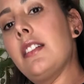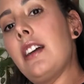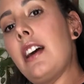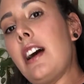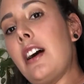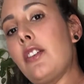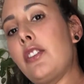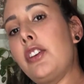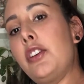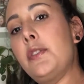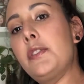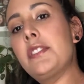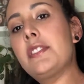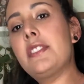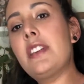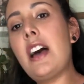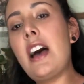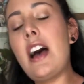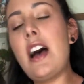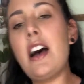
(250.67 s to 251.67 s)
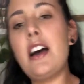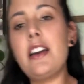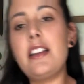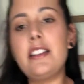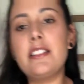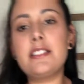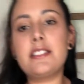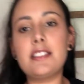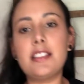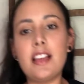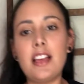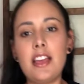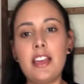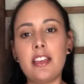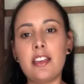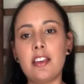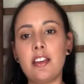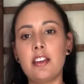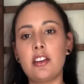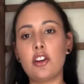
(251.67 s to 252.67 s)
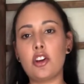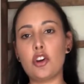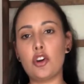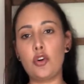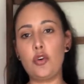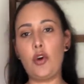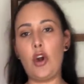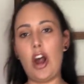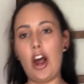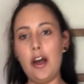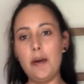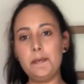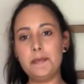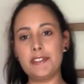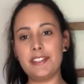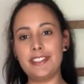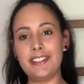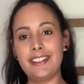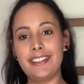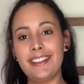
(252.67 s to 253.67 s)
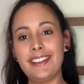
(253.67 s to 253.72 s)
How cute is that? And it's like cropped.